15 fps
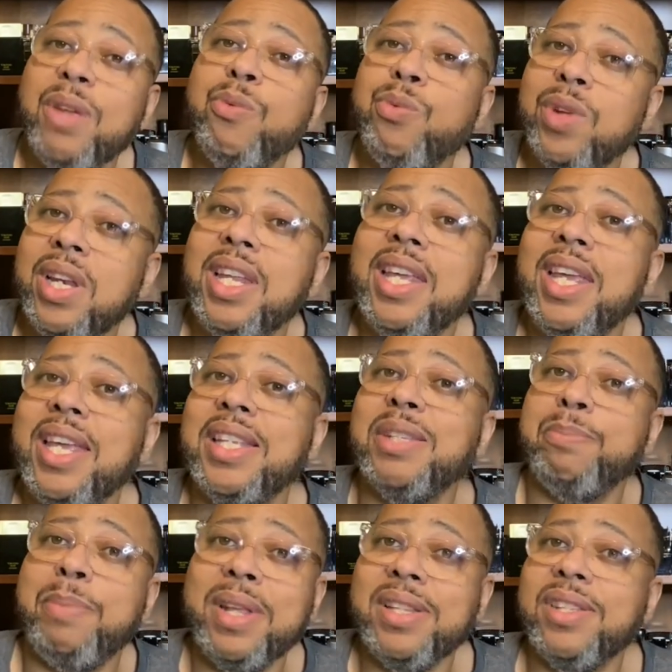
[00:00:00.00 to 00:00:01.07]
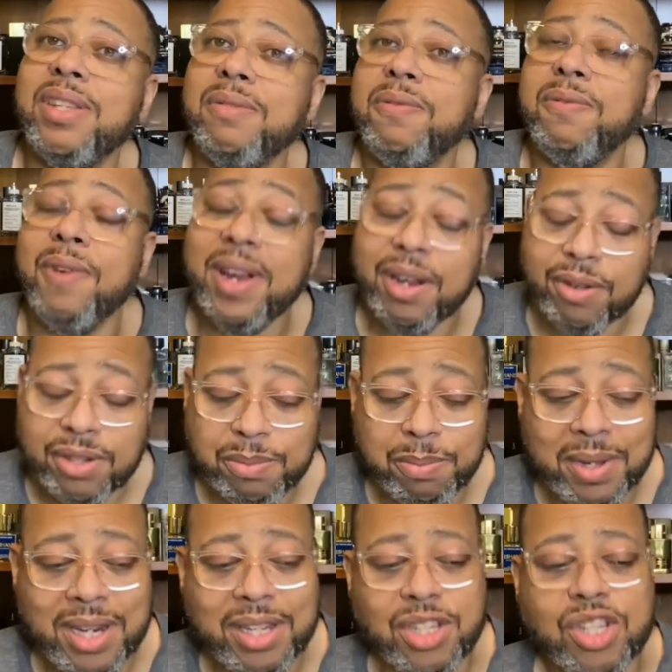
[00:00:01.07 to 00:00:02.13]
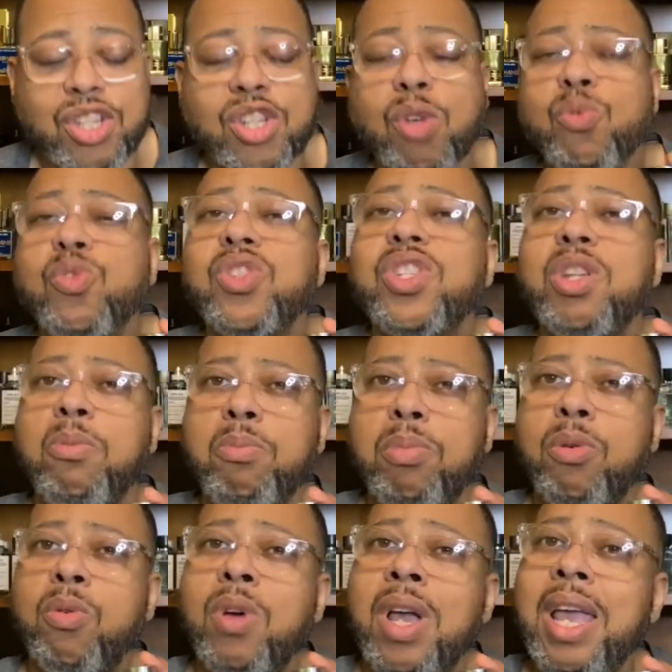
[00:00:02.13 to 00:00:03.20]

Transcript: really expensive fragrance, but it's so simple